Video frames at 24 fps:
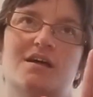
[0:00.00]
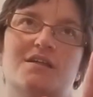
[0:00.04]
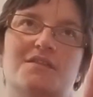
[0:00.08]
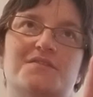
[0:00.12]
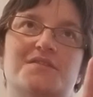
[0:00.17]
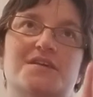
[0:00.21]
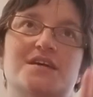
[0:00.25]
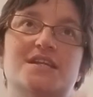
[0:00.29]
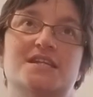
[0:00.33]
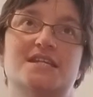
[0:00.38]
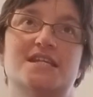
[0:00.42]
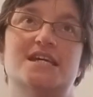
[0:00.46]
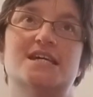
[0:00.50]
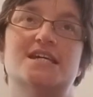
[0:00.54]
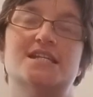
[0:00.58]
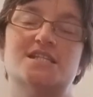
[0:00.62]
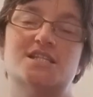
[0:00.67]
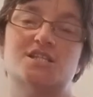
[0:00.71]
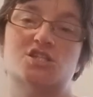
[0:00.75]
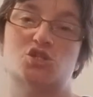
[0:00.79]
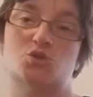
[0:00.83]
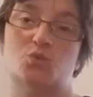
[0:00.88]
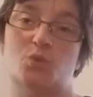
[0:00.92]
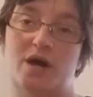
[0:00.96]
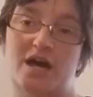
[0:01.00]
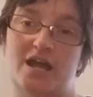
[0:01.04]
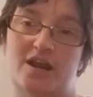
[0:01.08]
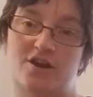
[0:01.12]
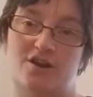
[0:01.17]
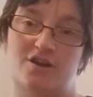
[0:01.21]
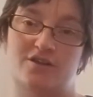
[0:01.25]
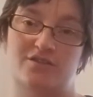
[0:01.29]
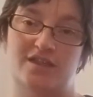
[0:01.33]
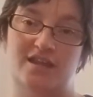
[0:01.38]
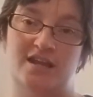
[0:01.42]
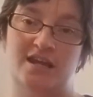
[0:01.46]
the knit
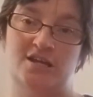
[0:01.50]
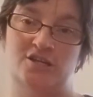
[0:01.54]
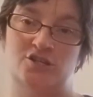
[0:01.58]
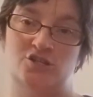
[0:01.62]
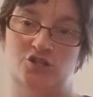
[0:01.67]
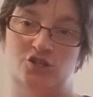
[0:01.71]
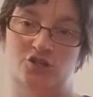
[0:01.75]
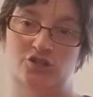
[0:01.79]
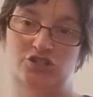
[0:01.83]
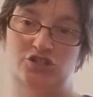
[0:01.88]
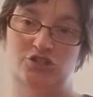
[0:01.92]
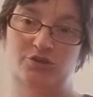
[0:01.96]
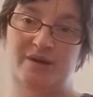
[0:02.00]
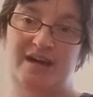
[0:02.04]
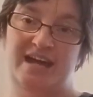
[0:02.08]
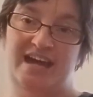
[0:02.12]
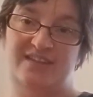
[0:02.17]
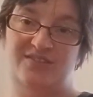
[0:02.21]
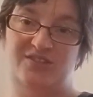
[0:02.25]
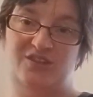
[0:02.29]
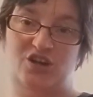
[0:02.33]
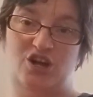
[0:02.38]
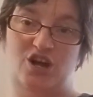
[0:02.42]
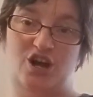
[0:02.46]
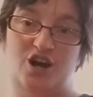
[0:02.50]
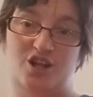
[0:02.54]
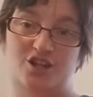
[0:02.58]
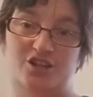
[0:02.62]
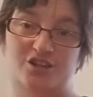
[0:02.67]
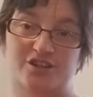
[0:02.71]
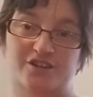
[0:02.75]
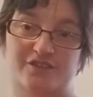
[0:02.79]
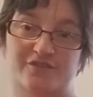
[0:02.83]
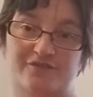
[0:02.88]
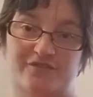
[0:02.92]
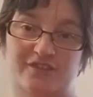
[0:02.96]
sweater that I showed you I had the
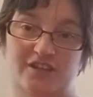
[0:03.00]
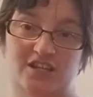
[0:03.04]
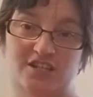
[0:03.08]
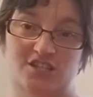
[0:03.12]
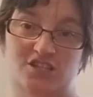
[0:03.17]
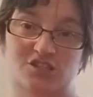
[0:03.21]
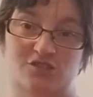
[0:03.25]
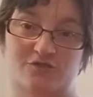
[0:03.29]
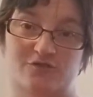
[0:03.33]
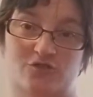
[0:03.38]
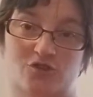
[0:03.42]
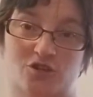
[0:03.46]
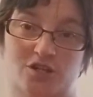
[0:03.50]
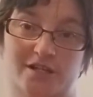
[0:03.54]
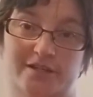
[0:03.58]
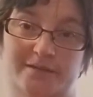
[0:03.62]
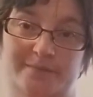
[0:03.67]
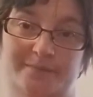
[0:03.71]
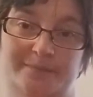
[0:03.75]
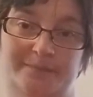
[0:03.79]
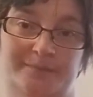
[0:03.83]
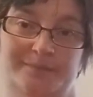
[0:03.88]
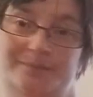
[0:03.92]
collar finished for,